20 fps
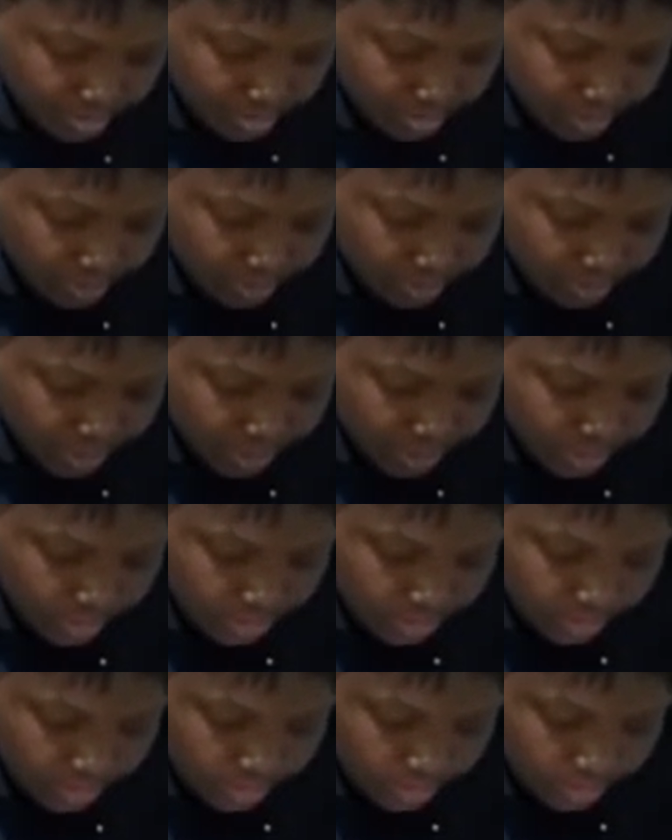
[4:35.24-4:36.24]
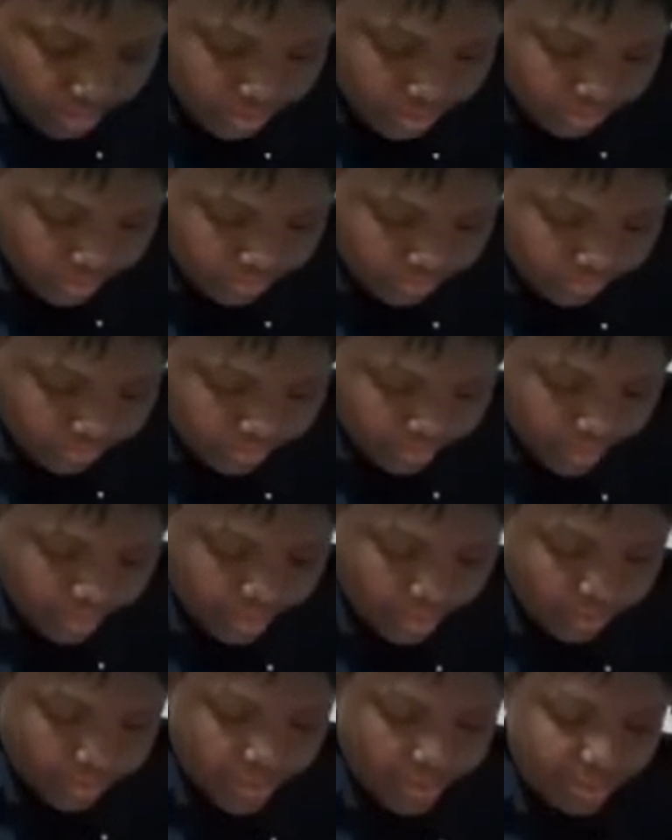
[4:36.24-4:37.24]
overheating the body.
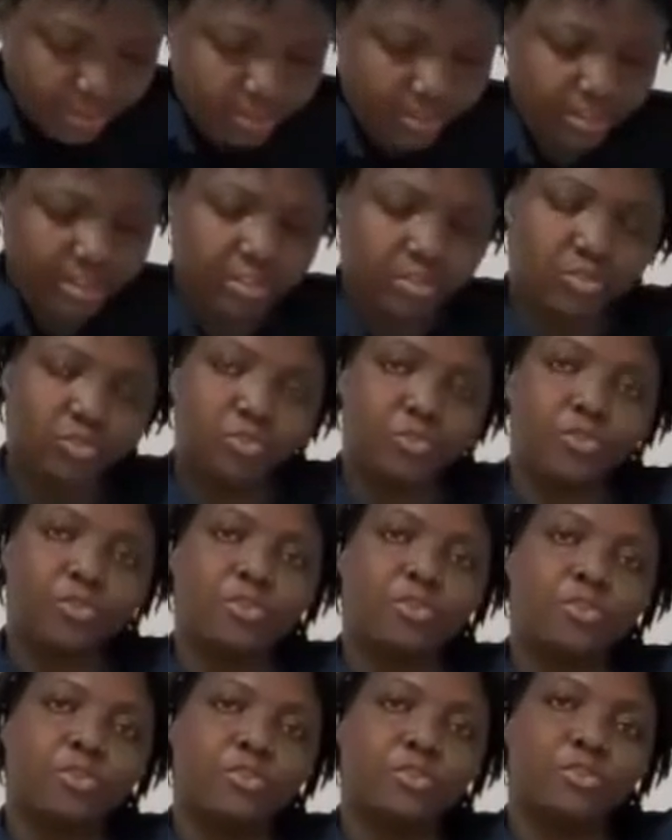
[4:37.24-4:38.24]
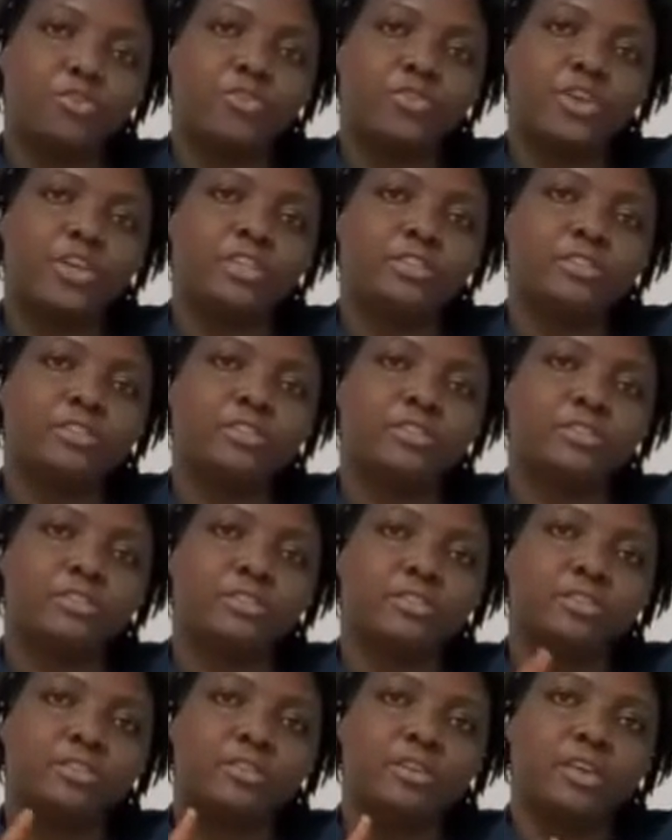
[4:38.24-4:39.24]
Otherwise, it's raw, rest,
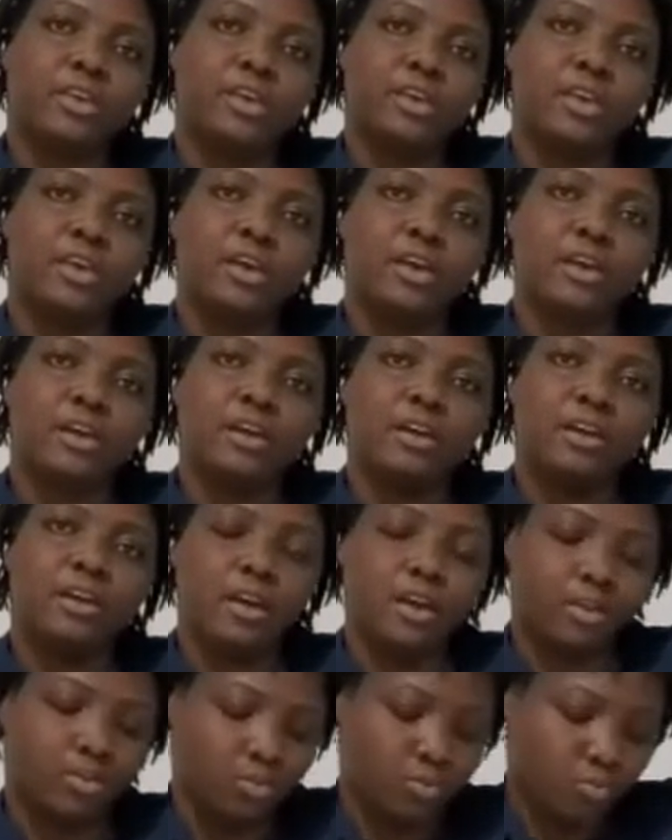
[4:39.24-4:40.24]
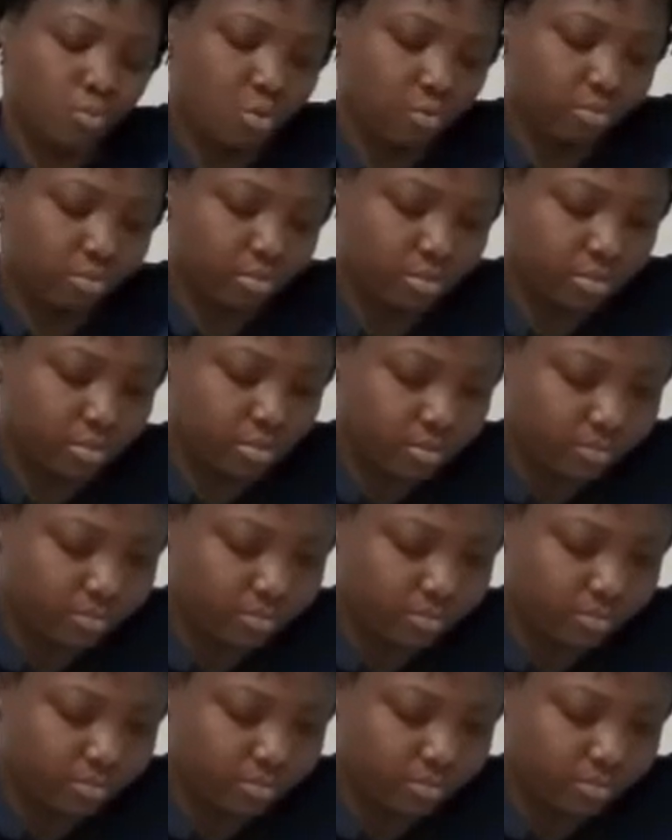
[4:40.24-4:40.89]
air, and warmth.